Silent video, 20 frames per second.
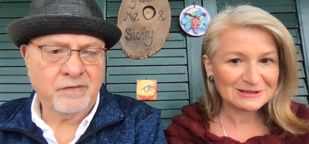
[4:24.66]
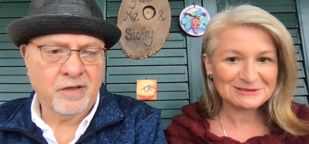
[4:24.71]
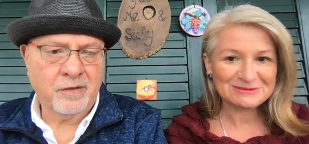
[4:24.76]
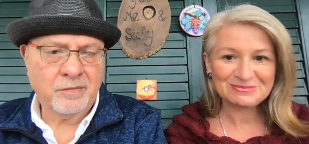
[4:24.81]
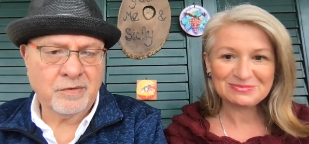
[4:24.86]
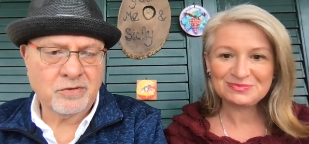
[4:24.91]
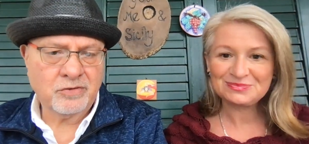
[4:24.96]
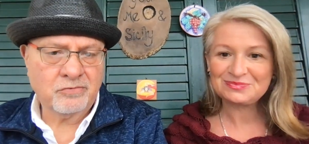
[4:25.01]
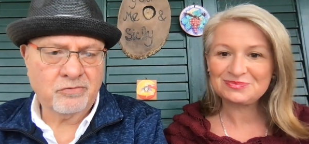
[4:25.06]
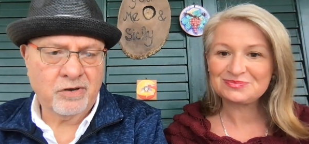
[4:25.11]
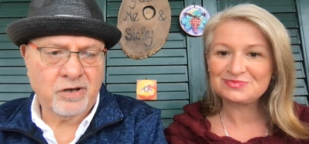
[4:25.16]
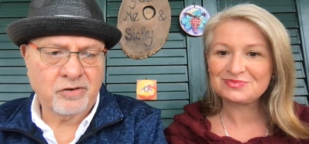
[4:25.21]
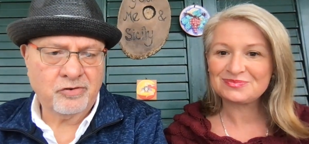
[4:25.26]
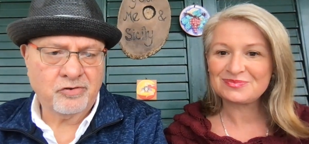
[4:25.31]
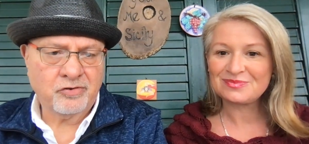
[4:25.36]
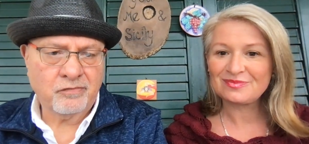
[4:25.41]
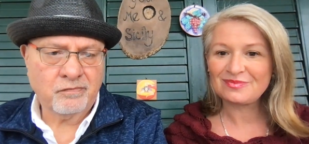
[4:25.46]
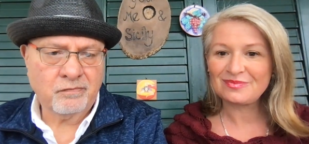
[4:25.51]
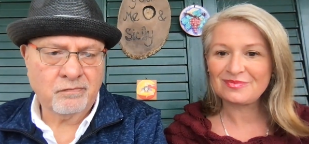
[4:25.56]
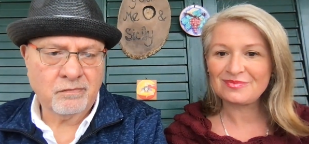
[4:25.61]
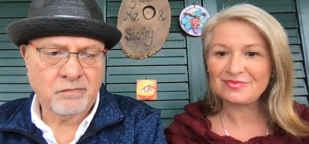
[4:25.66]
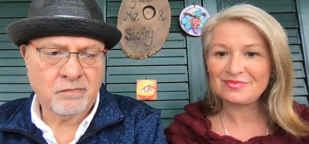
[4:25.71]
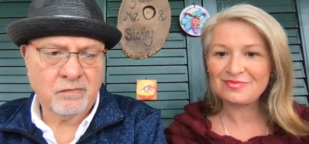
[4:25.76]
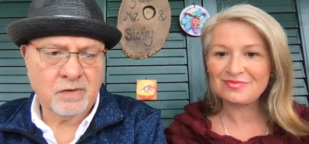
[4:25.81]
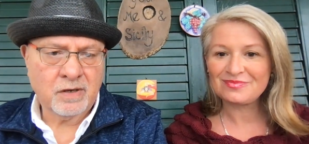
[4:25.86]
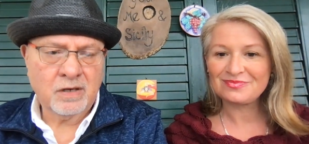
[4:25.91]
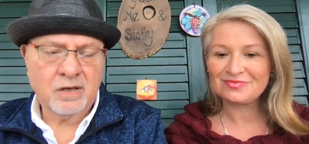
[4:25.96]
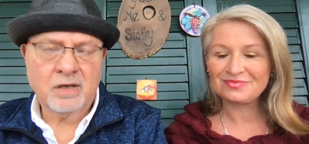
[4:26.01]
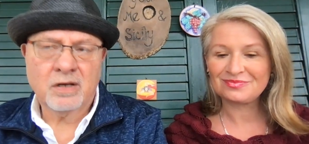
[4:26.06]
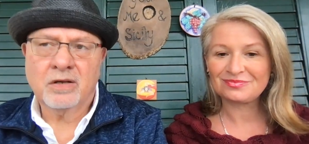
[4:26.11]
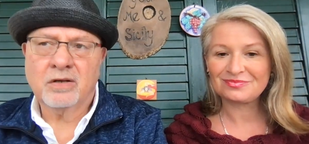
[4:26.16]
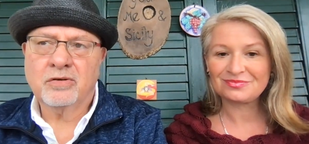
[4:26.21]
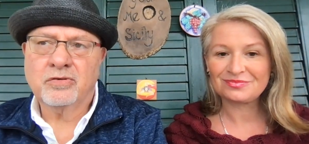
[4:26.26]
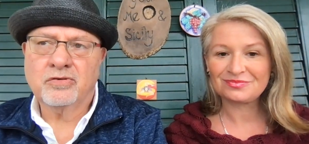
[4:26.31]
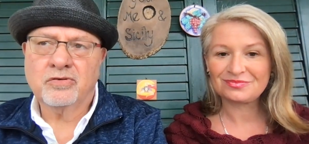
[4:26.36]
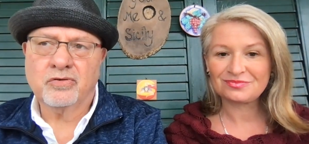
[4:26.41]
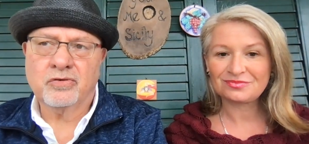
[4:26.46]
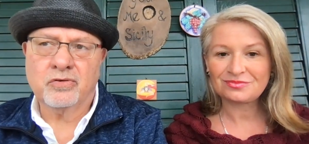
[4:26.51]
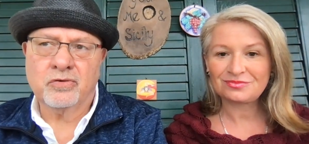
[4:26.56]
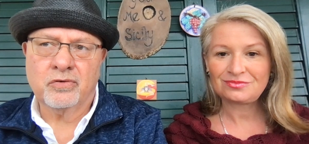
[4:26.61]
Speaker 1: demonstration
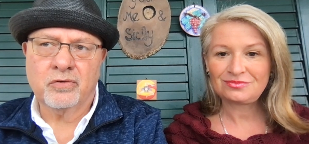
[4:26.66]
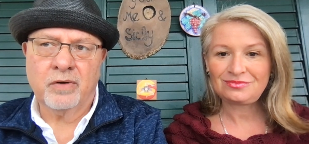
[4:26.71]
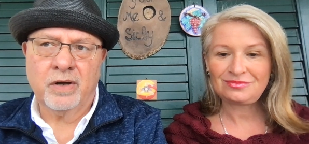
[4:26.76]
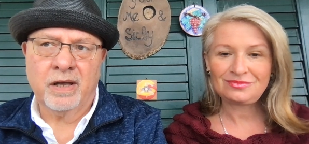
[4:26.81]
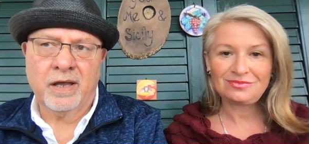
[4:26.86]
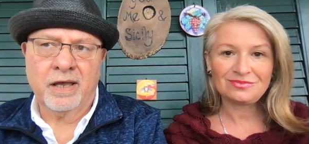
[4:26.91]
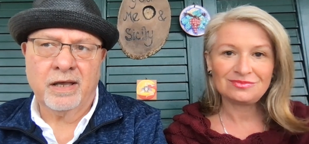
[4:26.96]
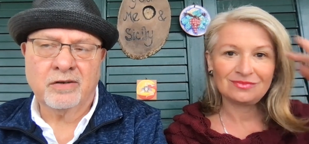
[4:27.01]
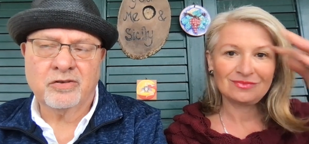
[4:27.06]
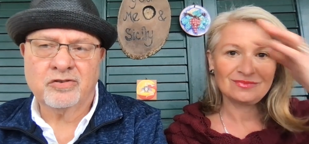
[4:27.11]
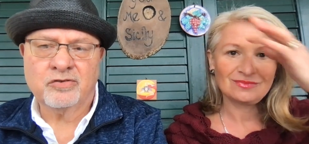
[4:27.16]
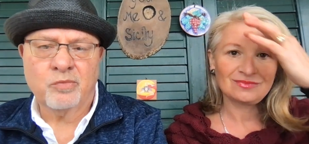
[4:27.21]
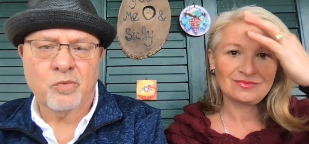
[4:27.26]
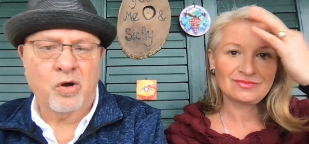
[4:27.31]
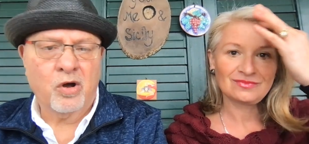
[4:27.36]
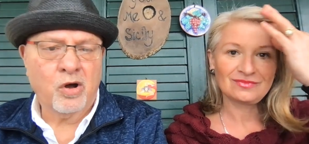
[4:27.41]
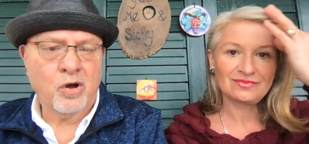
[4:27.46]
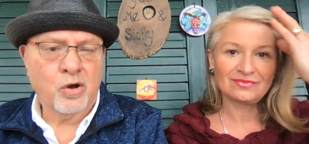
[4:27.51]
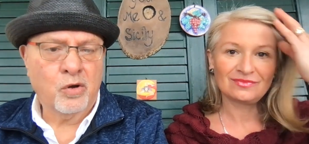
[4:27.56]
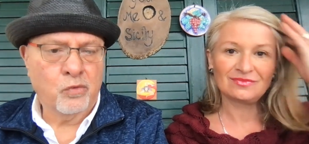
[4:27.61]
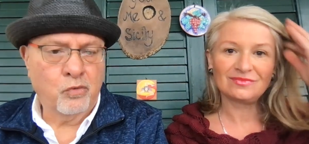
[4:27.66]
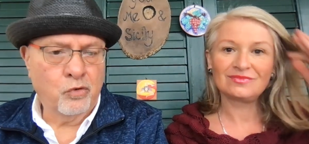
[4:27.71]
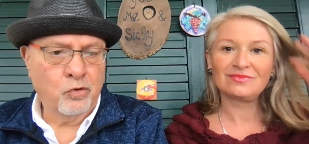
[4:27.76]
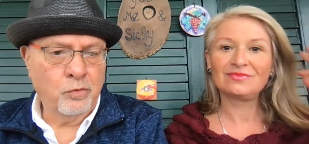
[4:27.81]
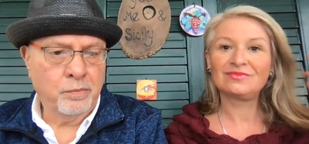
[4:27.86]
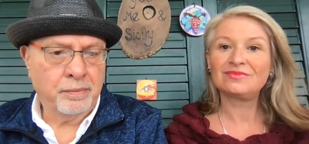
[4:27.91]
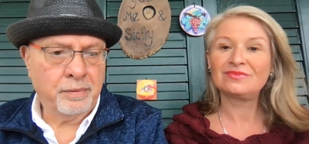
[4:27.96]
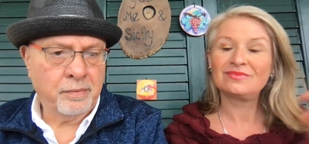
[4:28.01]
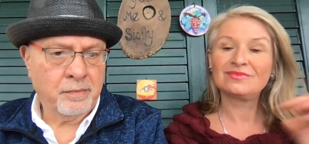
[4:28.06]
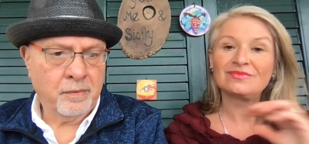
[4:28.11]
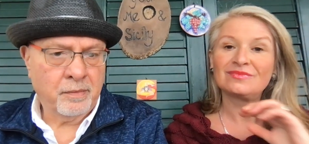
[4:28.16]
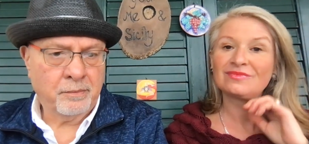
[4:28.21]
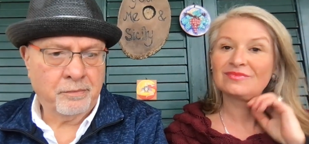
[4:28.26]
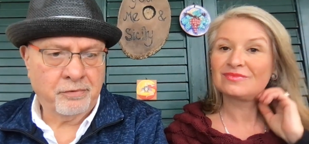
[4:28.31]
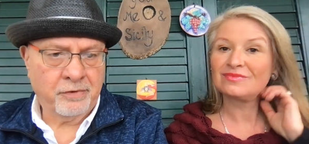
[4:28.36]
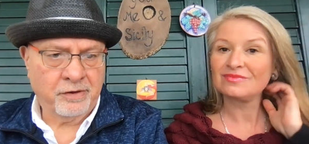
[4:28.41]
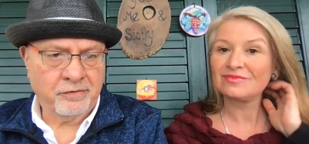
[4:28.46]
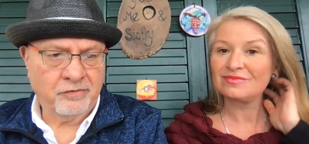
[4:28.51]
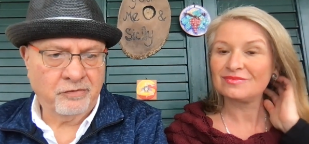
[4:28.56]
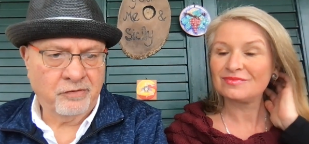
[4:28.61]
to a small group
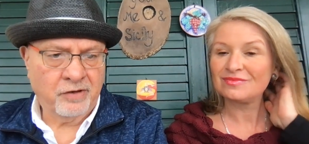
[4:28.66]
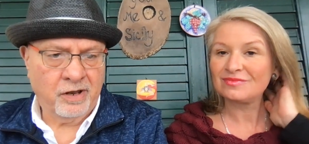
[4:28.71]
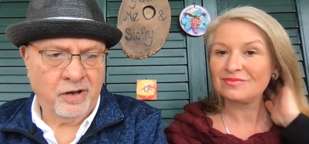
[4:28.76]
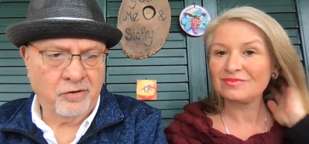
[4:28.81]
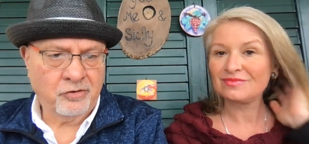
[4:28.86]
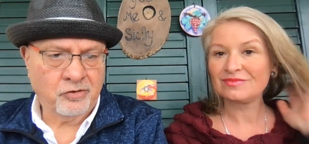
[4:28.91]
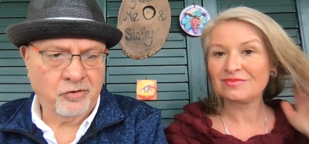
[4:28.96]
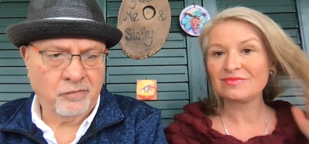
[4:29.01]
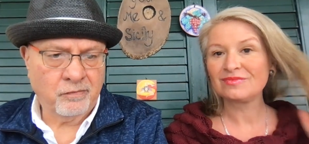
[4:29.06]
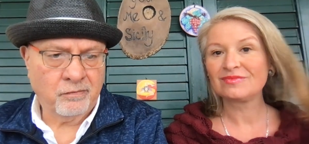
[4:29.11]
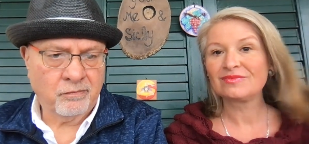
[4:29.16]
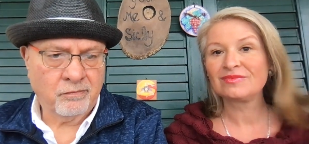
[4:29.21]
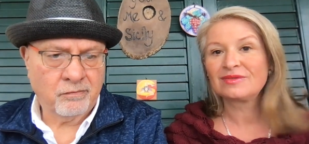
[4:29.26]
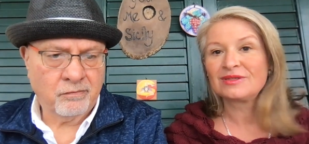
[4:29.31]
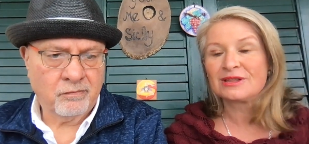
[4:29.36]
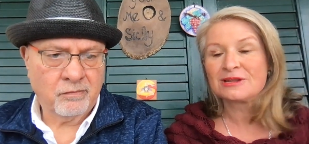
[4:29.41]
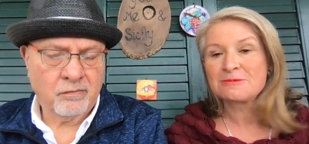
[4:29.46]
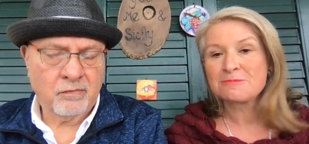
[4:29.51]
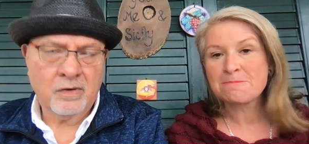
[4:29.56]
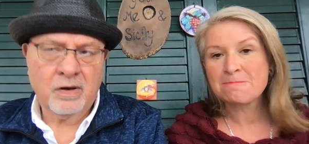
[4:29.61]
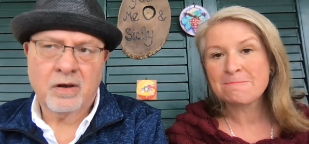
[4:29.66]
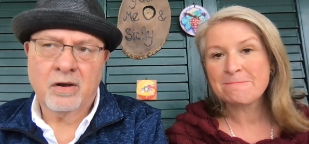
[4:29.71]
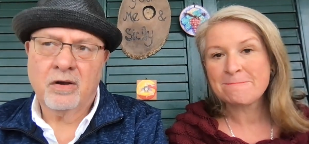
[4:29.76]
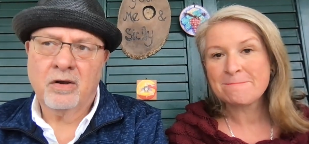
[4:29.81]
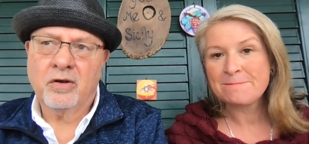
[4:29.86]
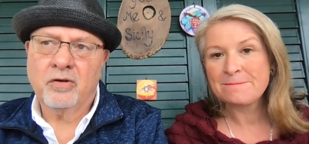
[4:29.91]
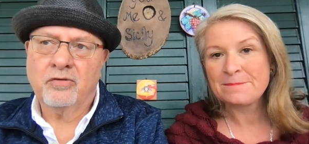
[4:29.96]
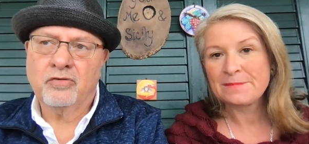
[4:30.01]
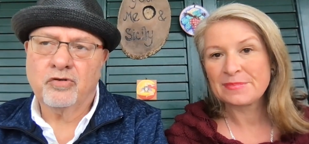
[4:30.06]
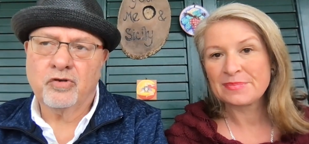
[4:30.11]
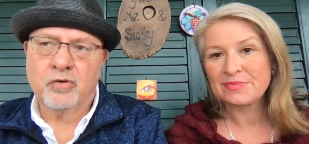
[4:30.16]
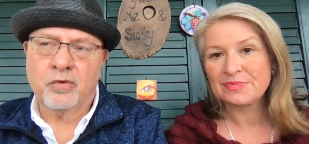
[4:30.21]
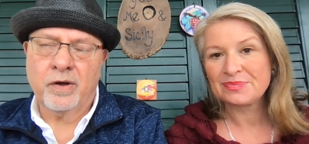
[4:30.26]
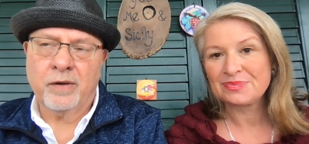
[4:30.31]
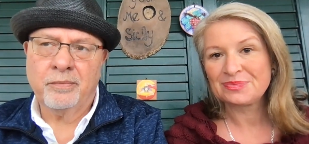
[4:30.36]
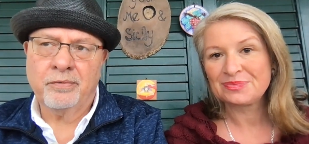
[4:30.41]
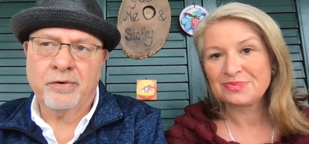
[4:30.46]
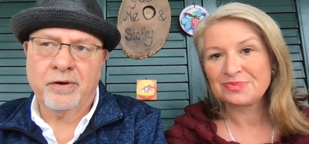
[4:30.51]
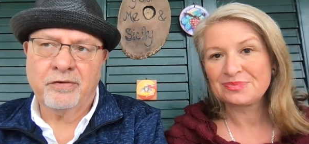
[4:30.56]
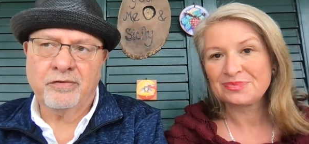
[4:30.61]
presentation mm -hmm. to a
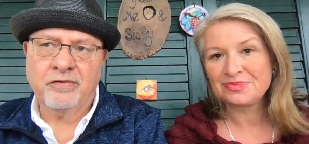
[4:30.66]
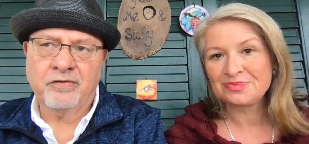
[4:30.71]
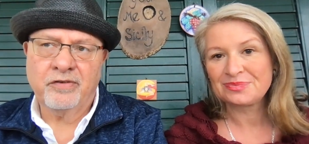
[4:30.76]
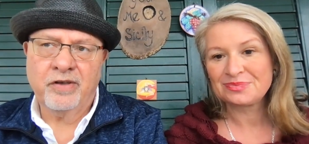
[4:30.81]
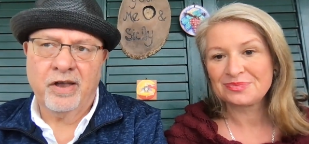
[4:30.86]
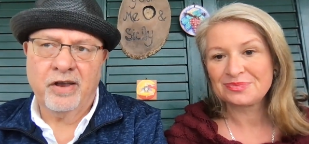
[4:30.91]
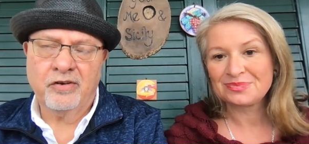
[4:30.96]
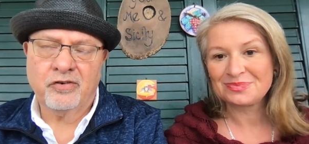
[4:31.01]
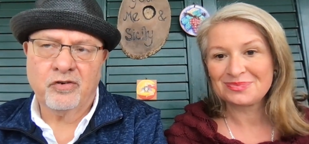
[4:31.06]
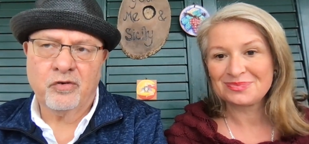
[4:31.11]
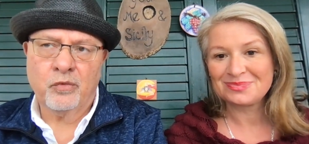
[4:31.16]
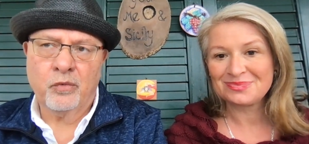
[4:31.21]
presentation